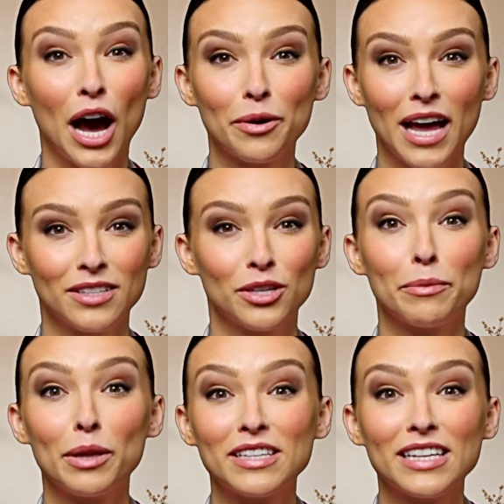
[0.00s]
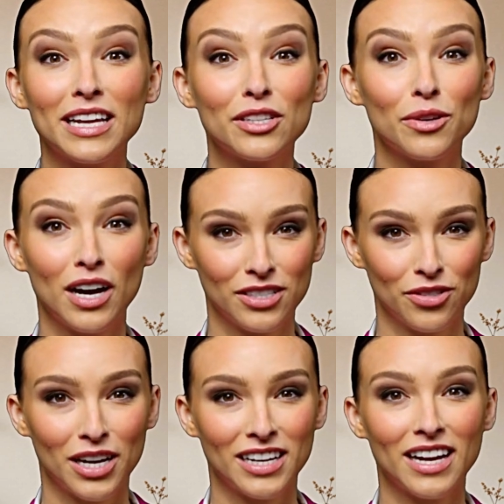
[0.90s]
Okay, so the blood's getting too
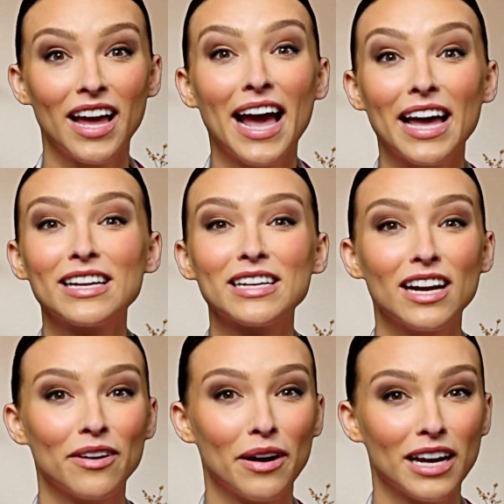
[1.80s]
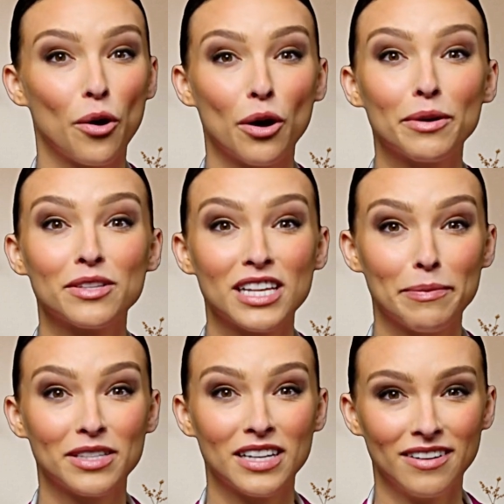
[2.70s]
concentrated. Antidiuretic hormone
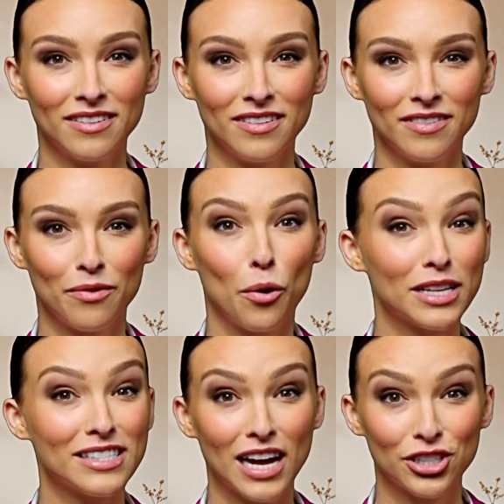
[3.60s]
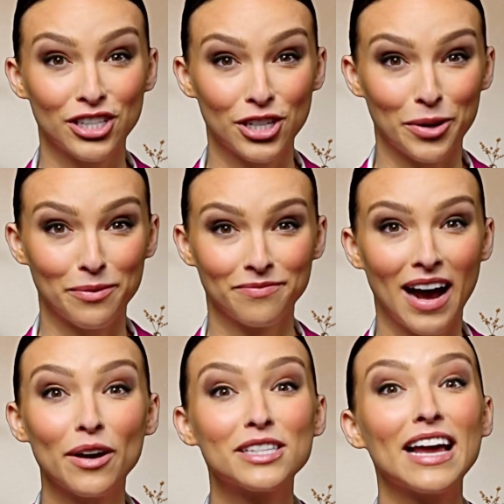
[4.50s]
steps in. What does it actually do?
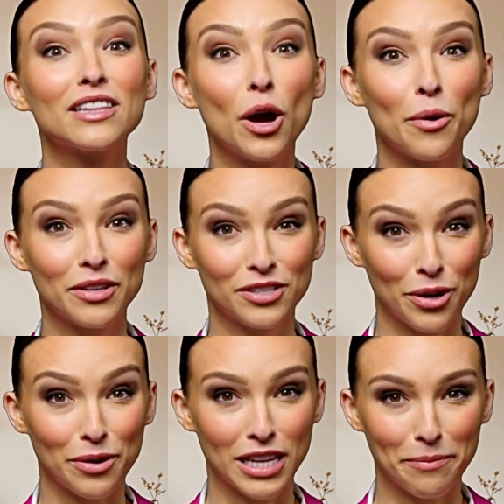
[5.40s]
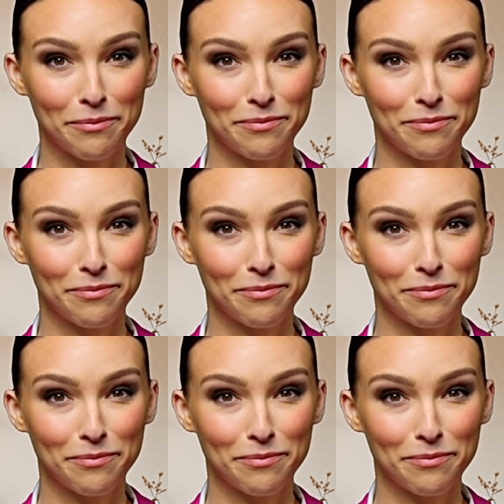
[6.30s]
How does that lower the sodium?